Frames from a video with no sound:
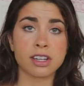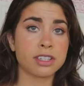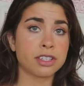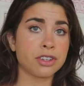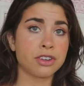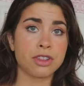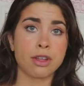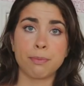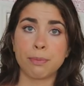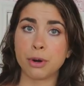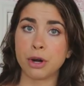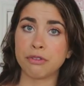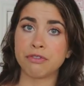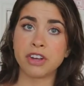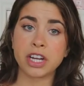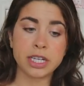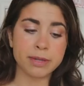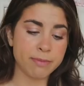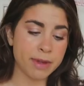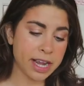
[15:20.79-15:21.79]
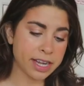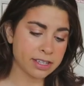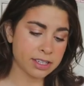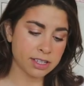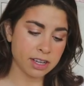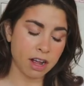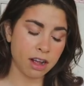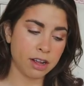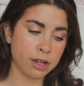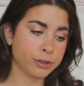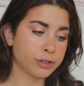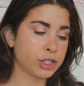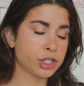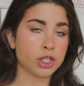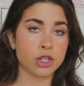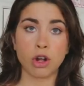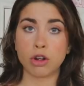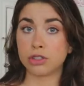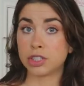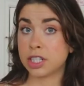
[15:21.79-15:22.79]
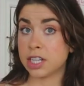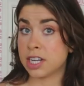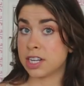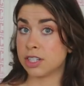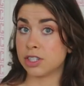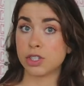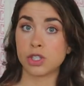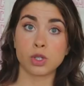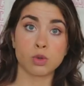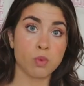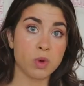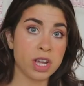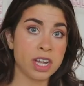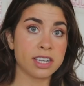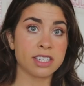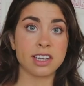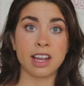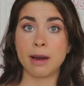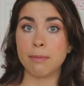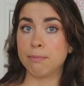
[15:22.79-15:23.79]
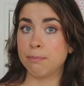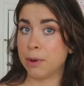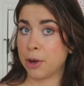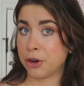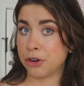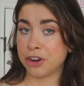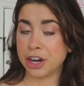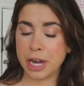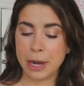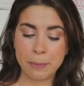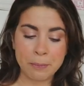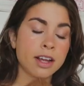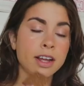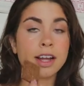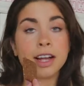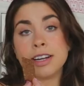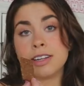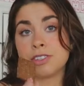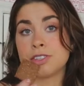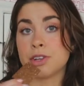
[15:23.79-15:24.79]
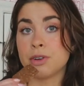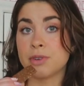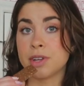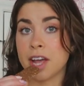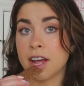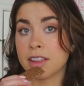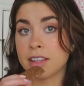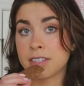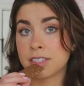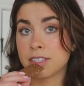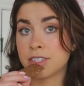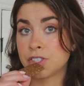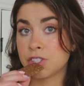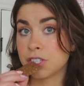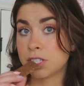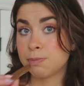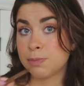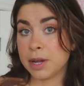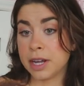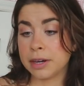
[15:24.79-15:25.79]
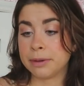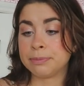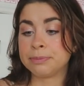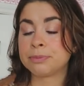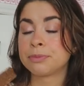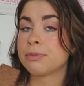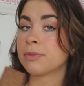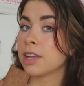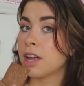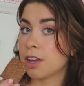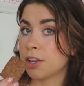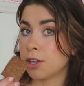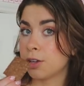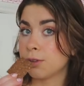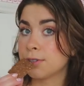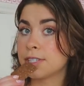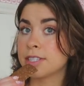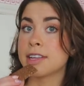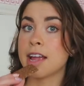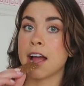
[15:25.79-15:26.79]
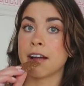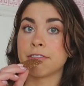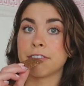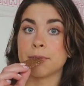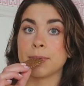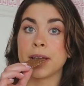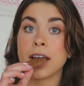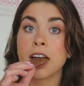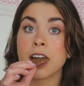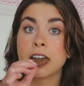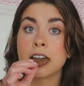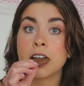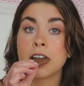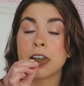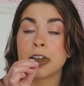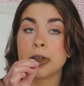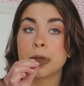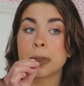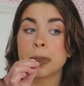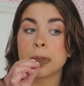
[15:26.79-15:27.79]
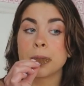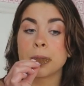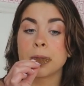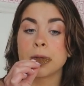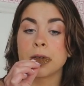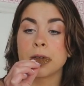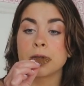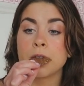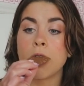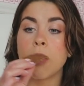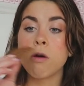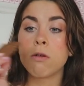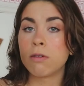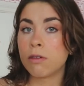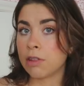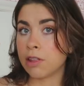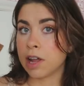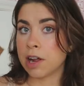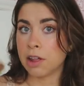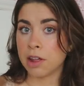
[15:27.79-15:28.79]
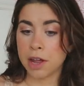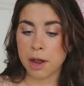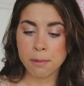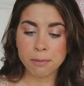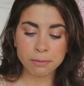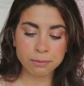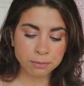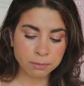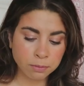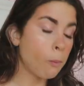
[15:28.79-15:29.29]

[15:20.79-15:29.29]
because they're the perfect mix of salty and sweet and buttery. And so yeah, this has just been a huge snack for me lately.